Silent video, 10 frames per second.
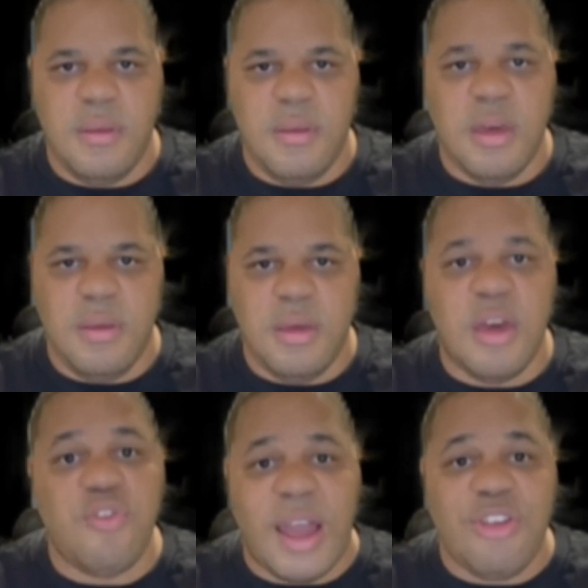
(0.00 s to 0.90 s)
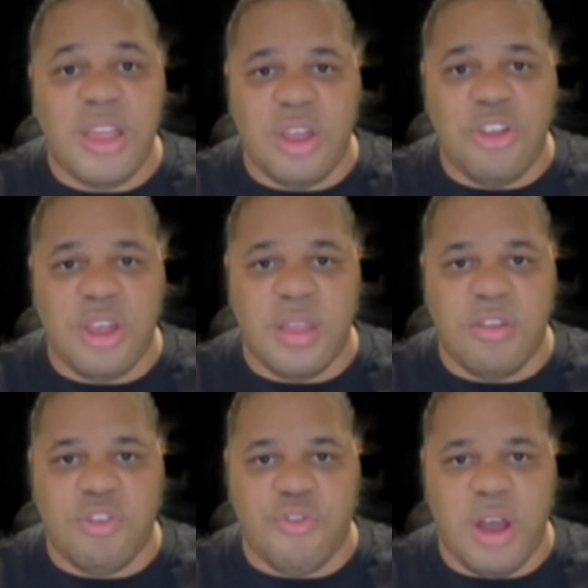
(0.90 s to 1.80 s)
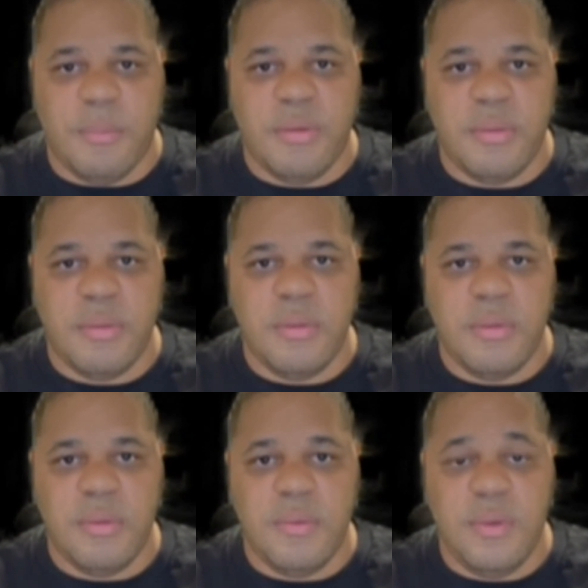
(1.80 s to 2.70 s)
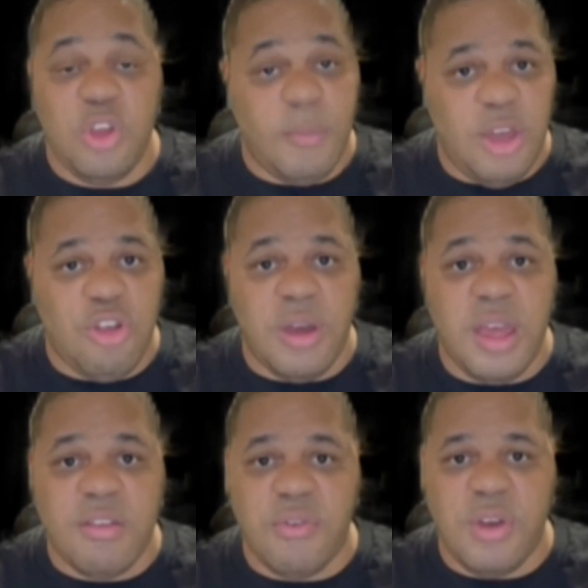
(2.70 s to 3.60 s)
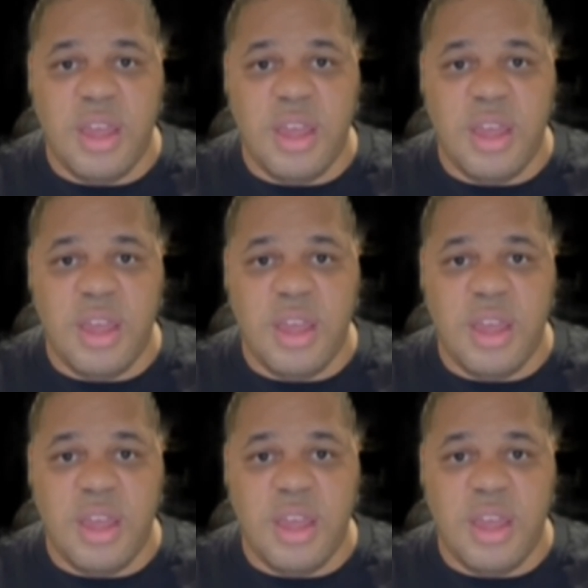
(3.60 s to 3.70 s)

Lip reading: Congratulations, Trump. You made your history.